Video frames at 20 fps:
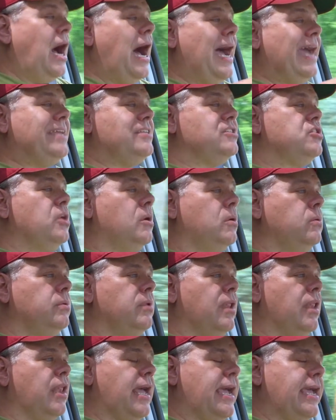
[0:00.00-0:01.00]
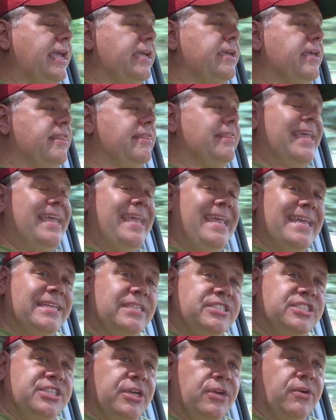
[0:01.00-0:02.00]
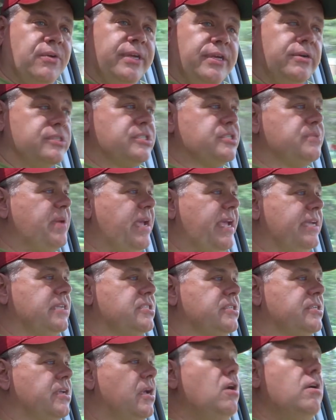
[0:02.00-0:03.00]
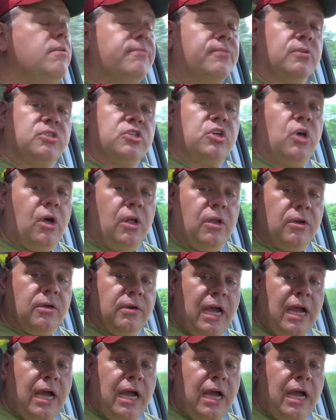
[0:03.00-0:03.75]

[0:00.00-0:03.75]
I don't like the interior space for taller